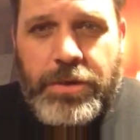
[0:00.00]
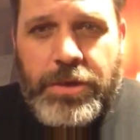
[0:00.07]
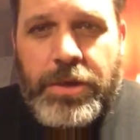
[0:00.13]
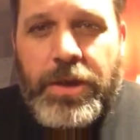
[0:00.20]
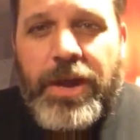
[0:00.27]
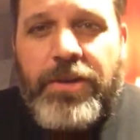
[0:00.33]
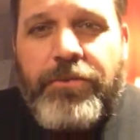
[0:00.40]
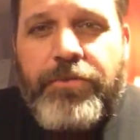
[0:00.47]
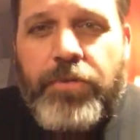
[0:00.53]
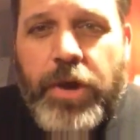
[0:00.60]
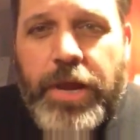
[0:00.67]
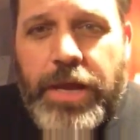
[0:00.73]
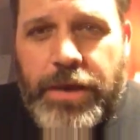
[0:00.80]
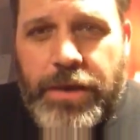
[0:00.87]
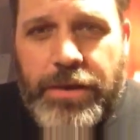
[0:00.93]
you're not
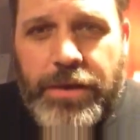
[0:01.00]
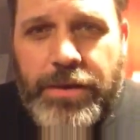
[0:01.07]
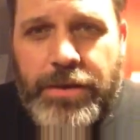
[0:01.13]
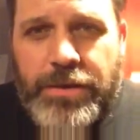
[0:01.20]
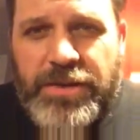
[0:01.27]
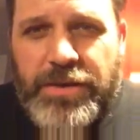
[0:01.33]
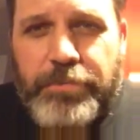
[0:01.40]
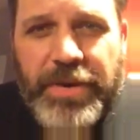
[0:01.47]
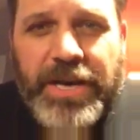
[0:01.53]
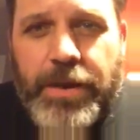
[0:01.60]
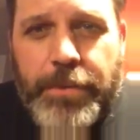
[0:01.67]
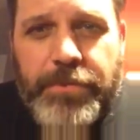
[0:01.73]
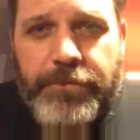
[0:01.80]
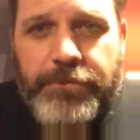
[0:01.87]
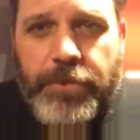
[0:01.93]
afraid to pick
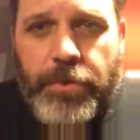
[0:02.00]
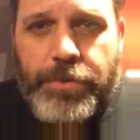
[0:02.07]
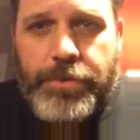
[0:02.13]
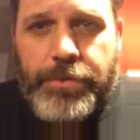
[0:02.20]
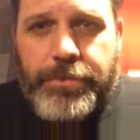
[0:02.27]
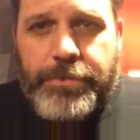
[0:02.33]
up the phone.